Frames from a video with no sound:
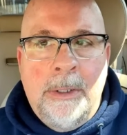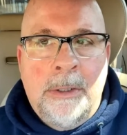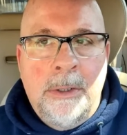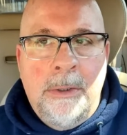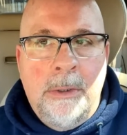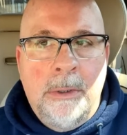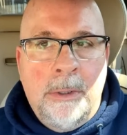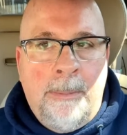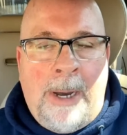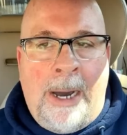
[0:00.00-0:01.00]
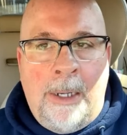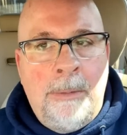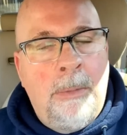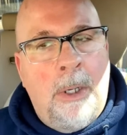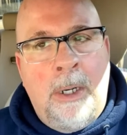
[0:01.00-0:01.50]
to the
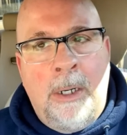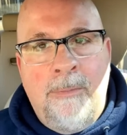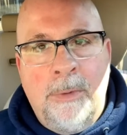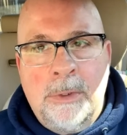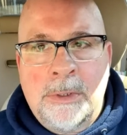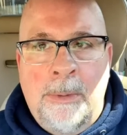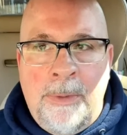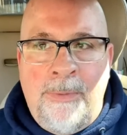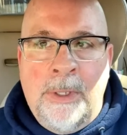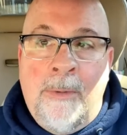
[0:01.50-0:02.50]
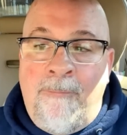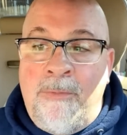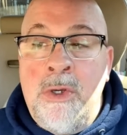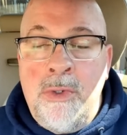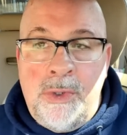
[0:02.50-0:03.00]
bottom of some of the
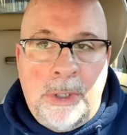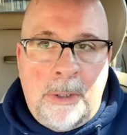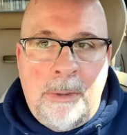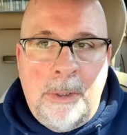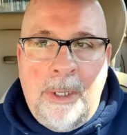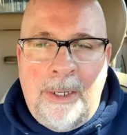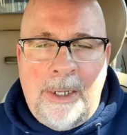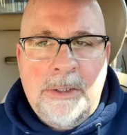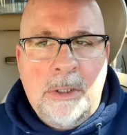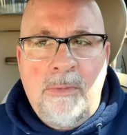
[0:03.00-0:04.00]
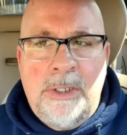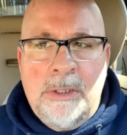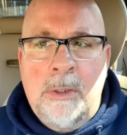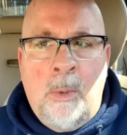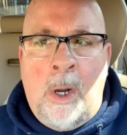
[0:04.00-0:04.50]
confusion. And that's the
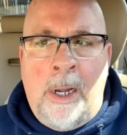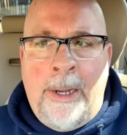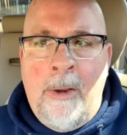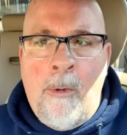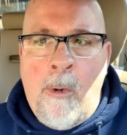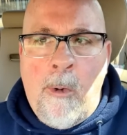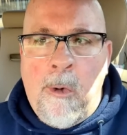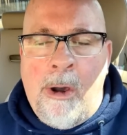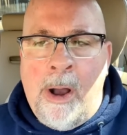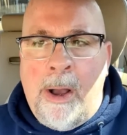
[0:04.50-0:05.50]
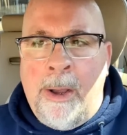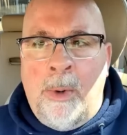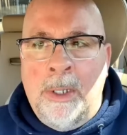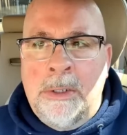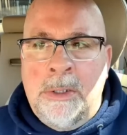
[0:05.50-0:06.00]
reason why I
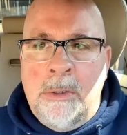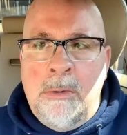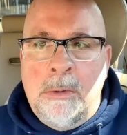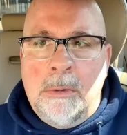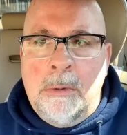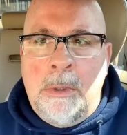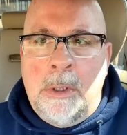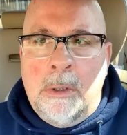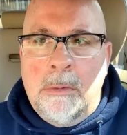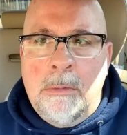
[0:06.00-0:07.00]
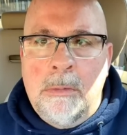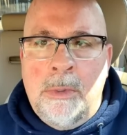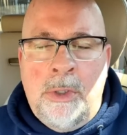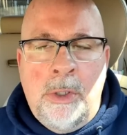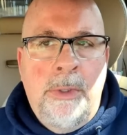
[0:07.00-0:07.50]
wanted to,
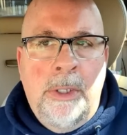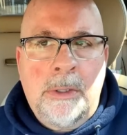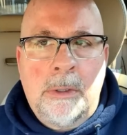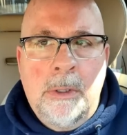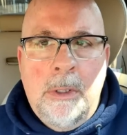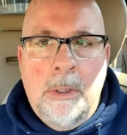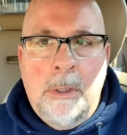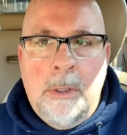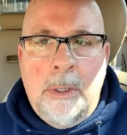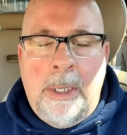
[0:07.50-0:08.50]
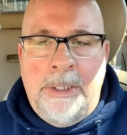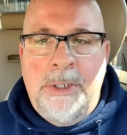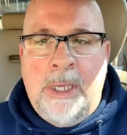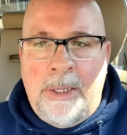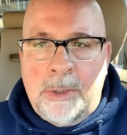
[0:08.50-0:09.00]
do this
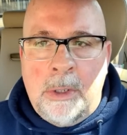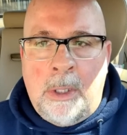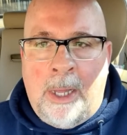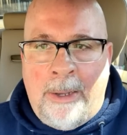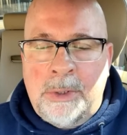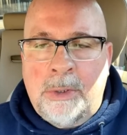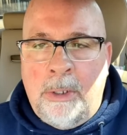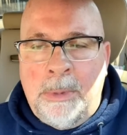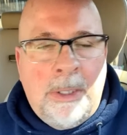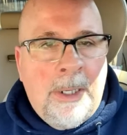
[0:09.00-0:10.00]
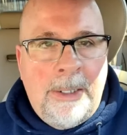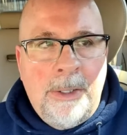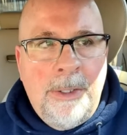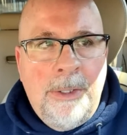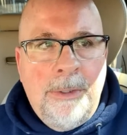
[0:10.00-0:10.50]
educational live stream tonight
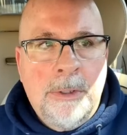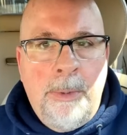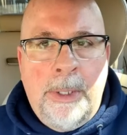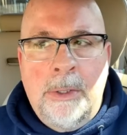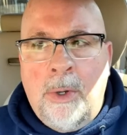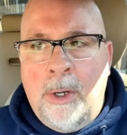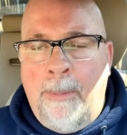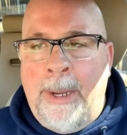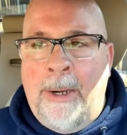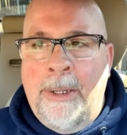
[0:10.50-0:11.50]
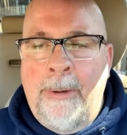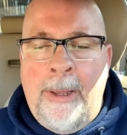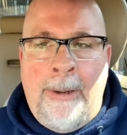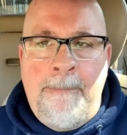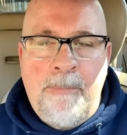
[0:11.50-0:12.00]
so we could talk about it.
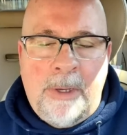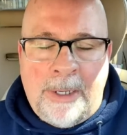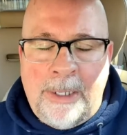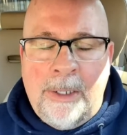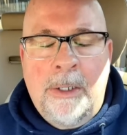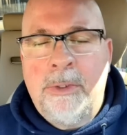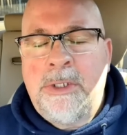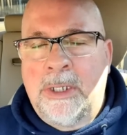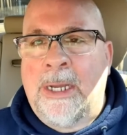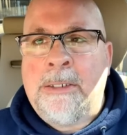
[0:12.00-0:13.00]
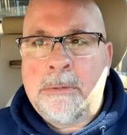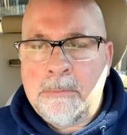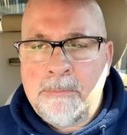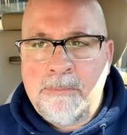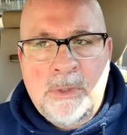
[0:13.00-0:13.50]
And I encourage you guys,
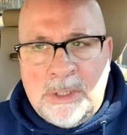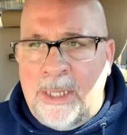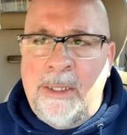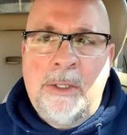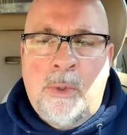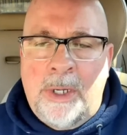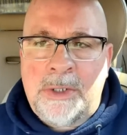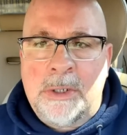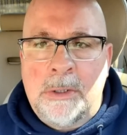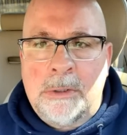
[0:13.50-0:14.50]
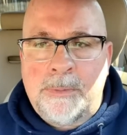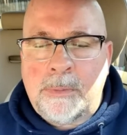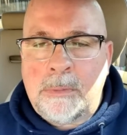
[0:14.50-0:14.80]
send in questions